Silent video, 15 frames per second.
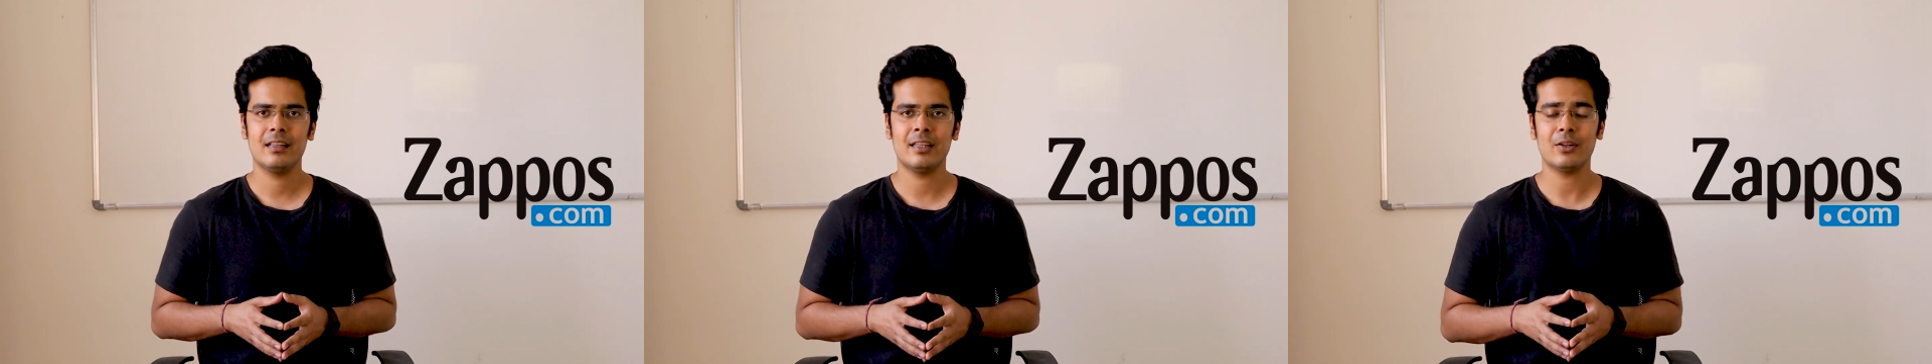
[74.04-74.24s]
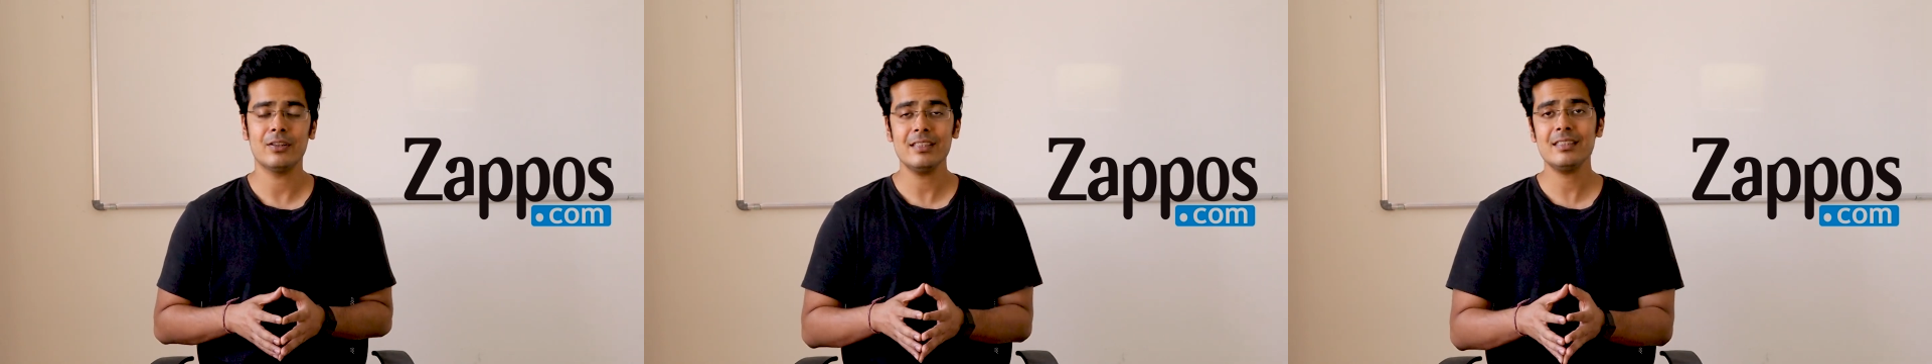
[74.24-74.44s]

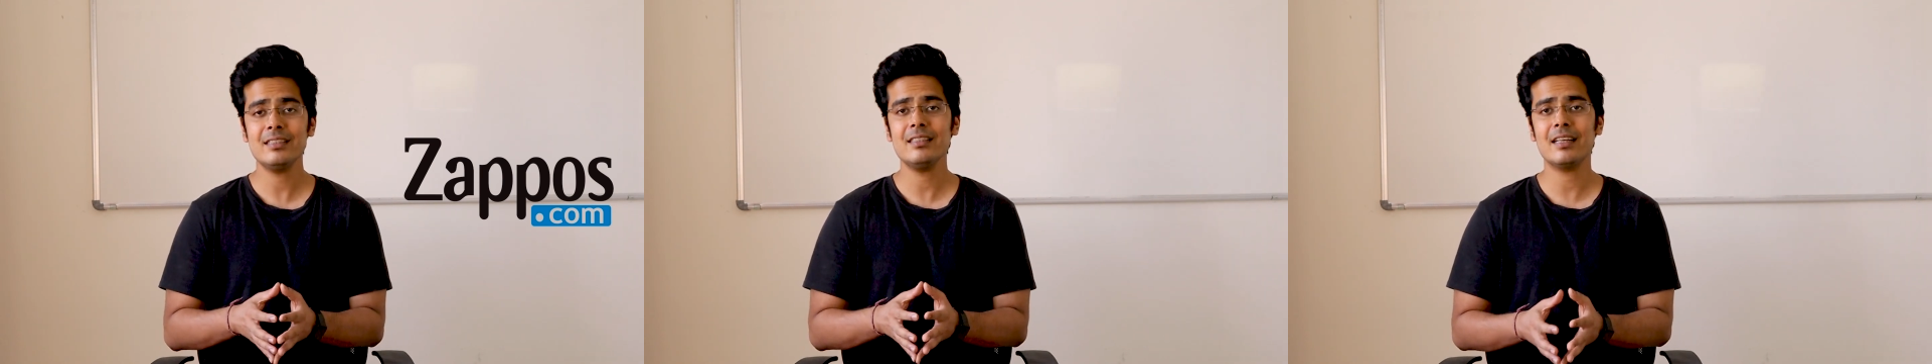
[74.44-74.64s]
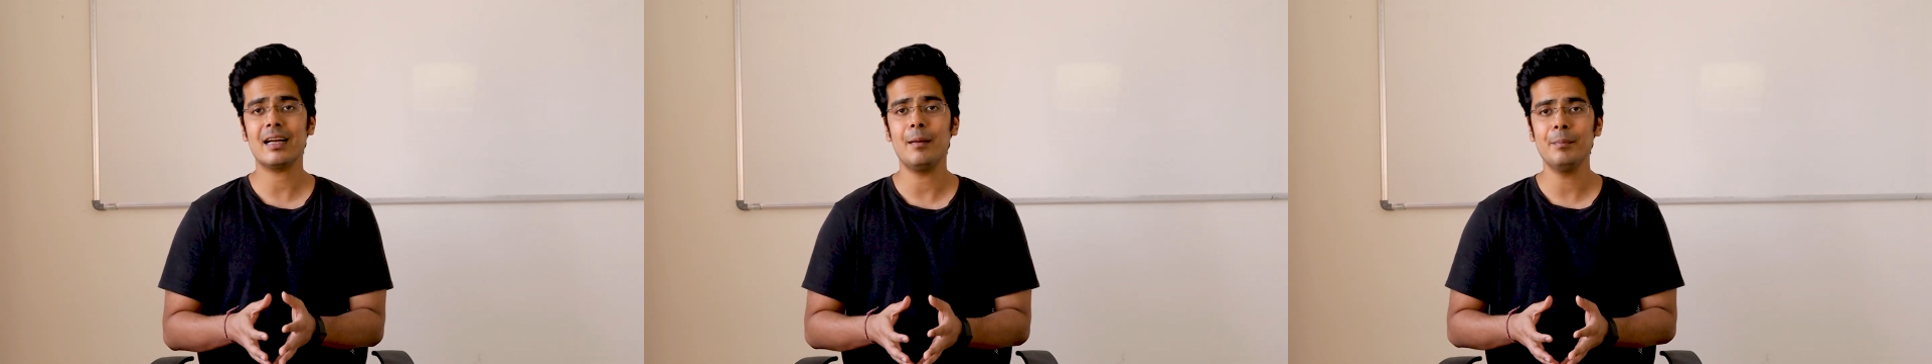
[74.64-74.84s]
Now, this
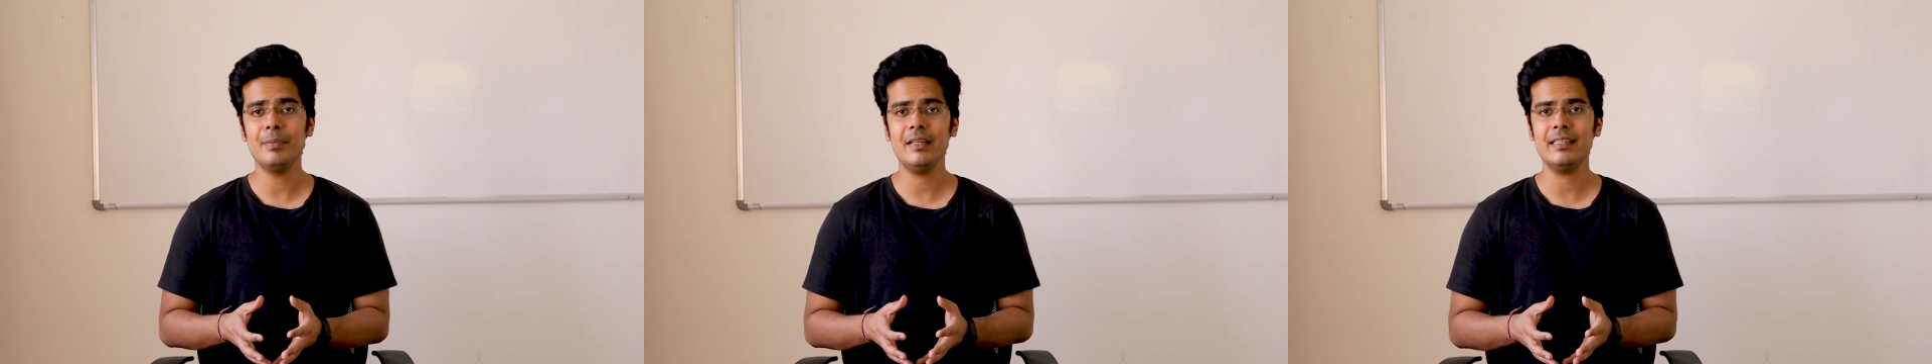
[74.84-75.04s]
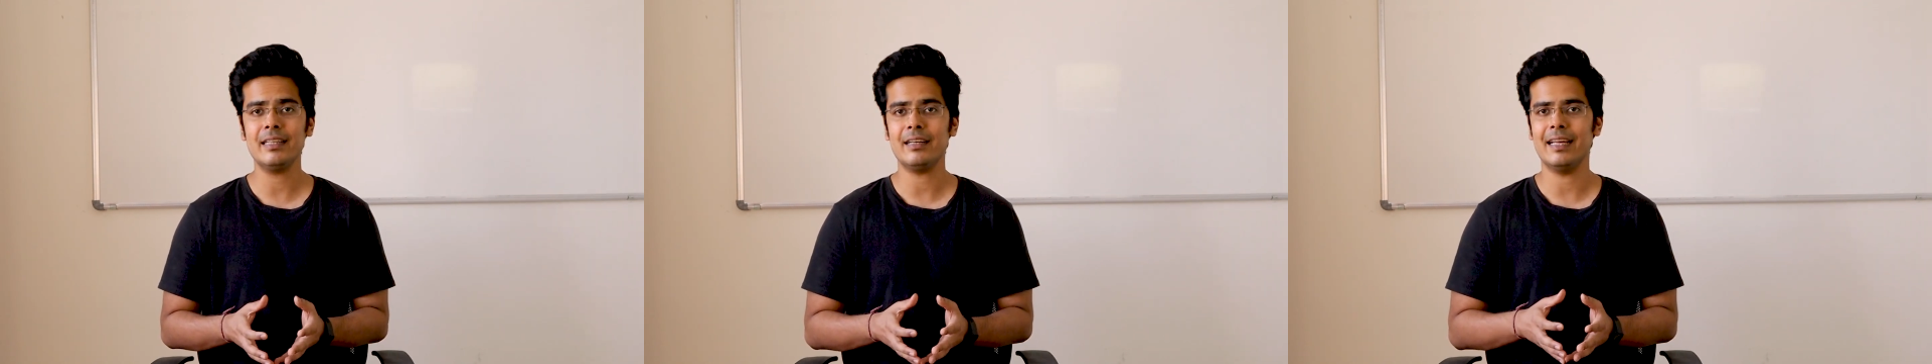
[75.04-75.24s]
is a
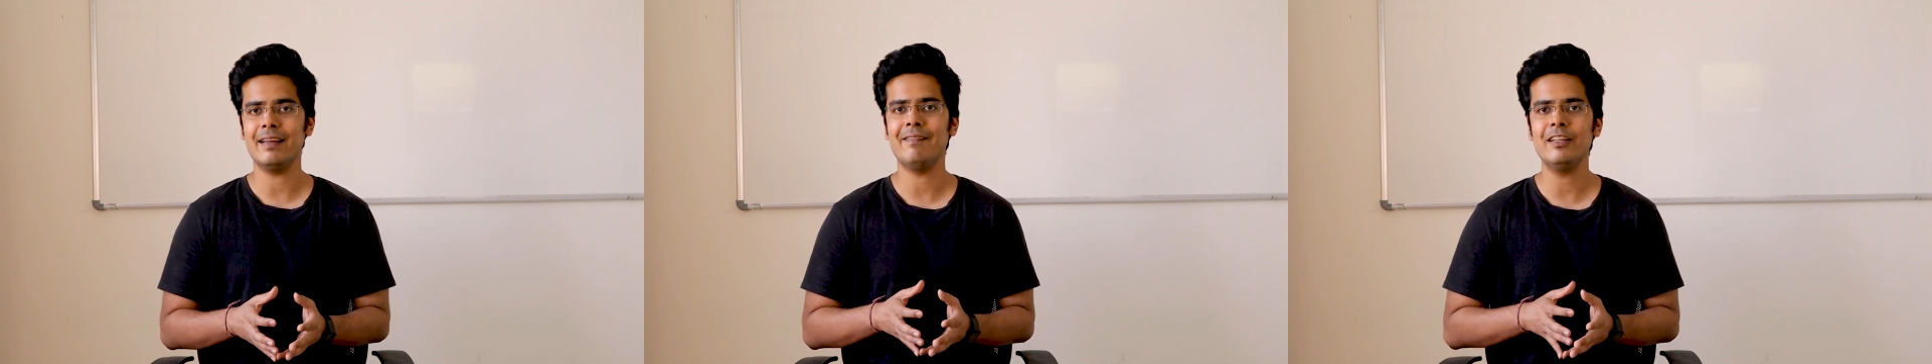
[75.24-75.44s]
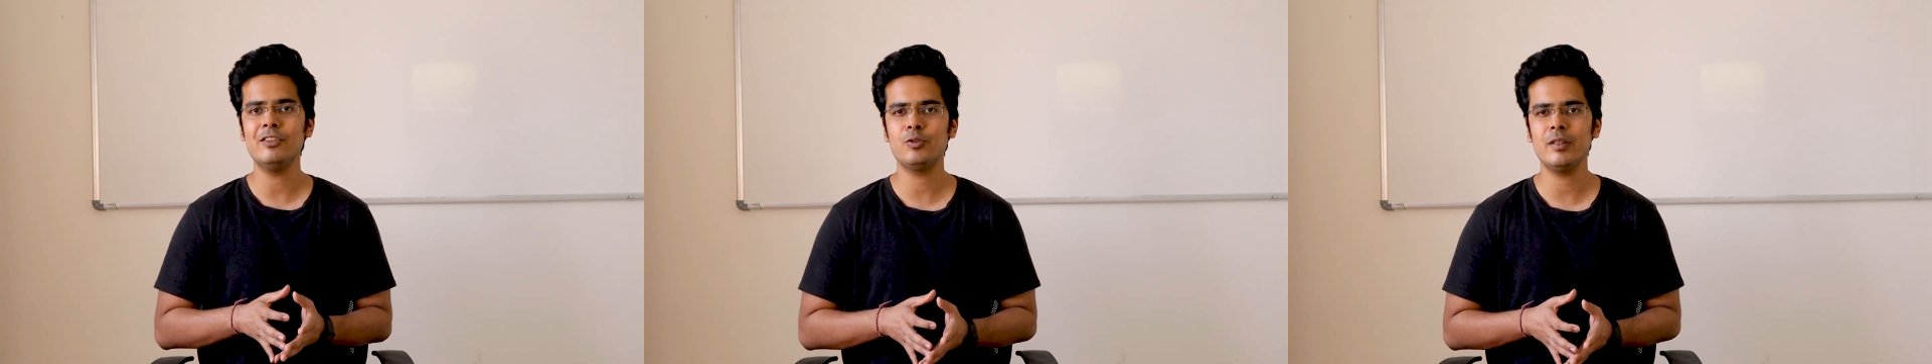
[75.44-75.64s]
company that
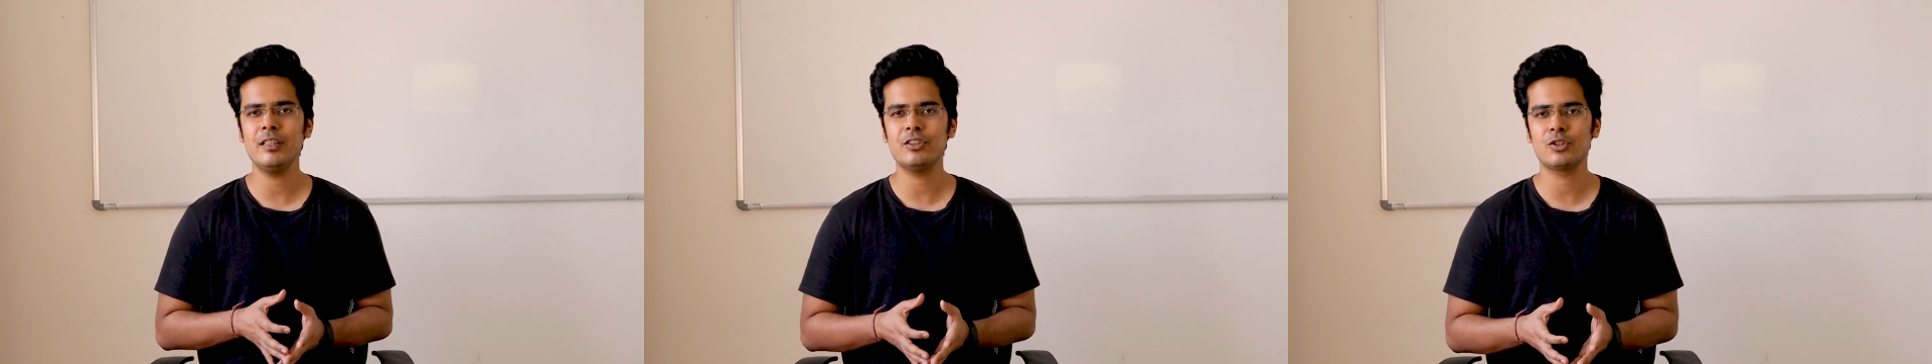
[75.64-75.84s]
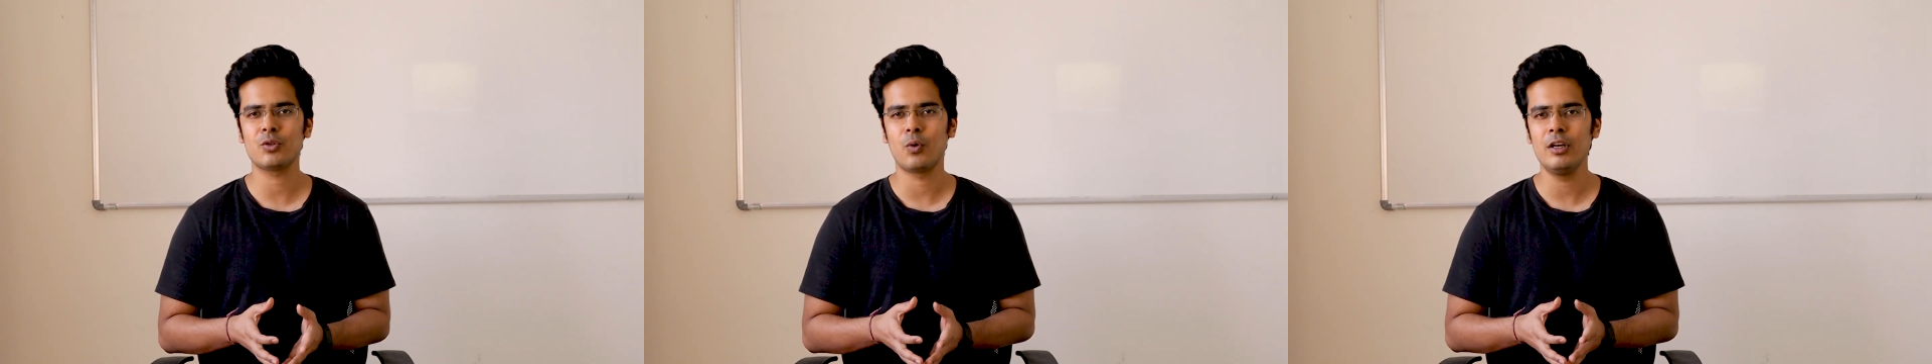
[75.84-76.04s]

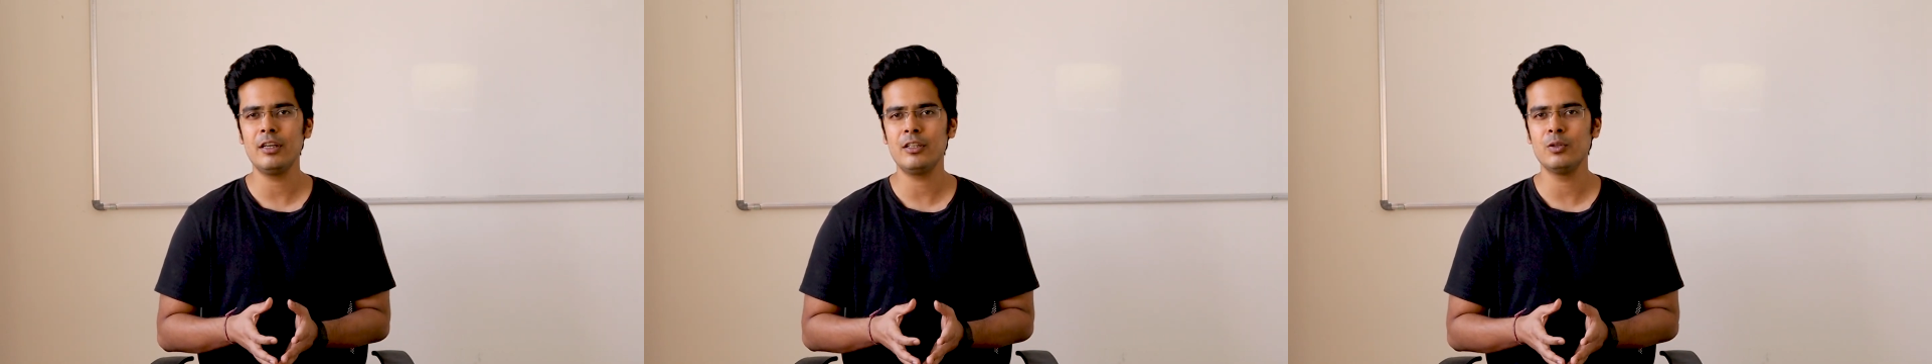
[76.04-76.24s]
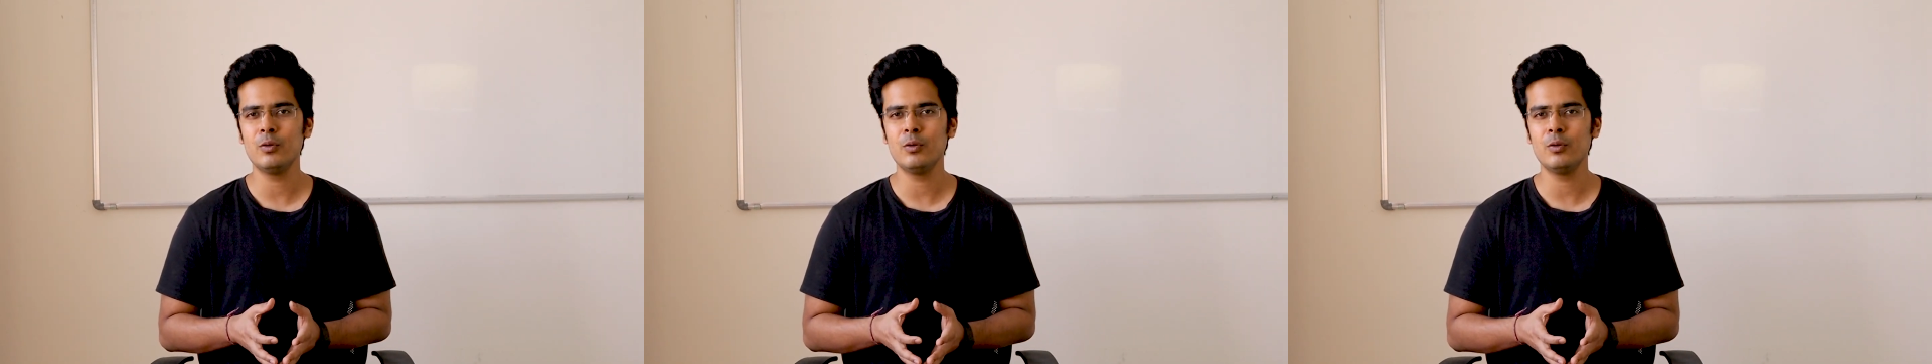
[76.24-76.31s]
eventually sold